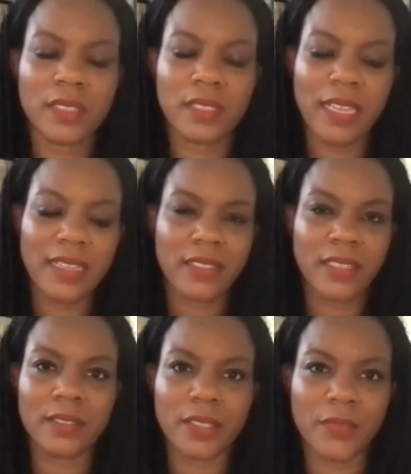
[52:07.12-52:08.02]
the last thing
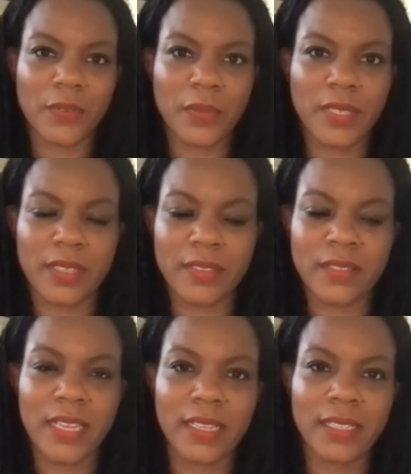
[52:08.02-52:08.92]
I'll leave you with is
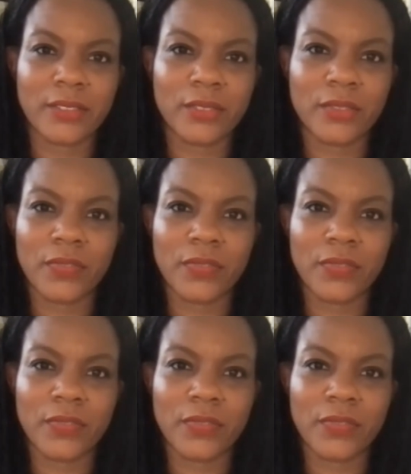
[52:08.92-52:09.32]
that I do